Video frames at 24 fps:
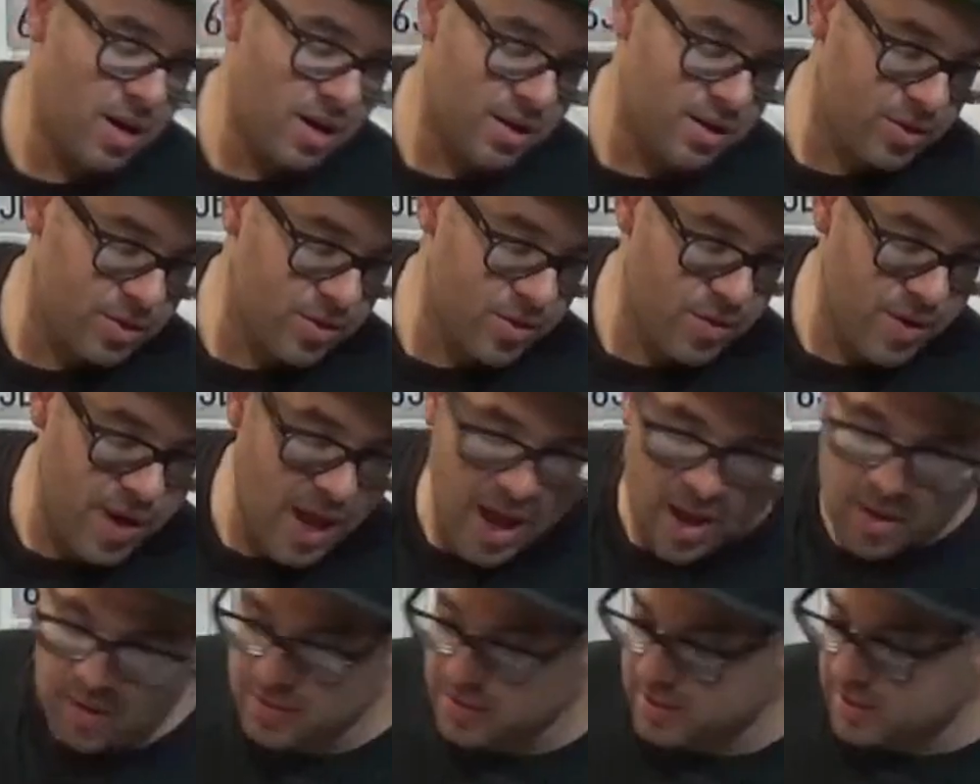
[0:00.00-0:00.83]
So
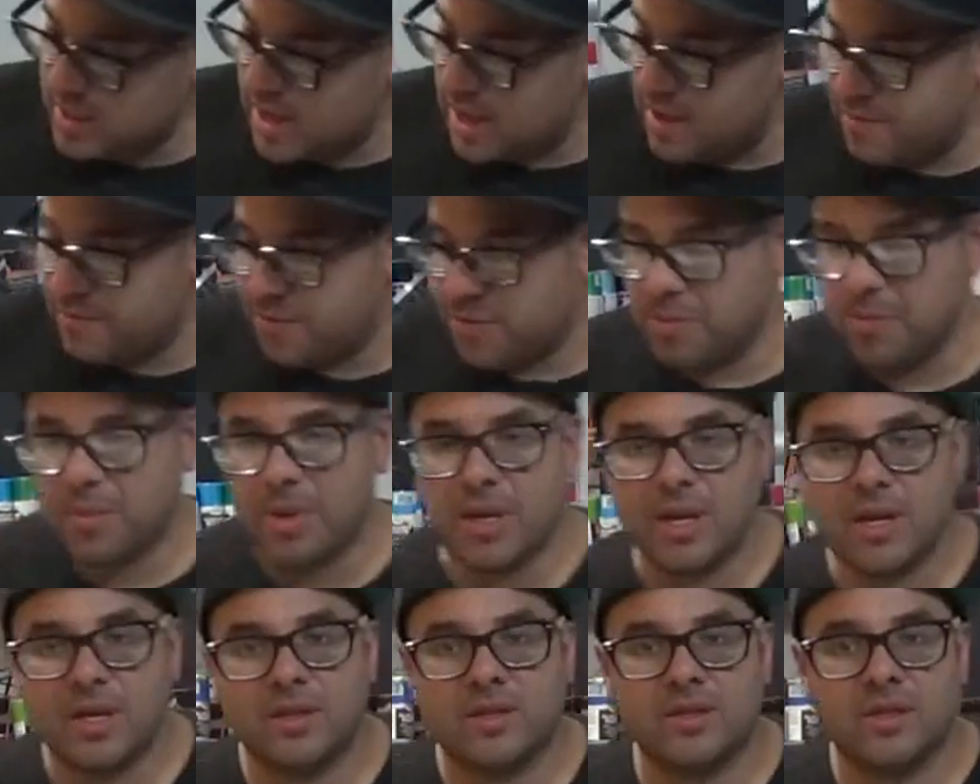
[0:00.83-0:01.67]
now it's time for
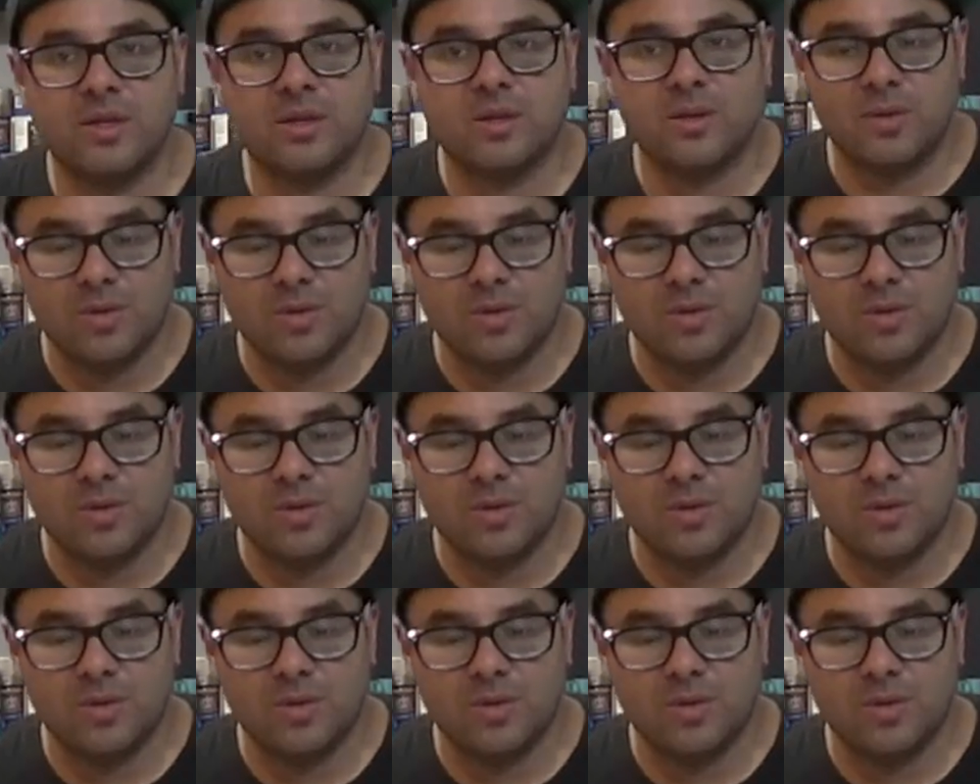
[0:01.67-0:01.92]
me to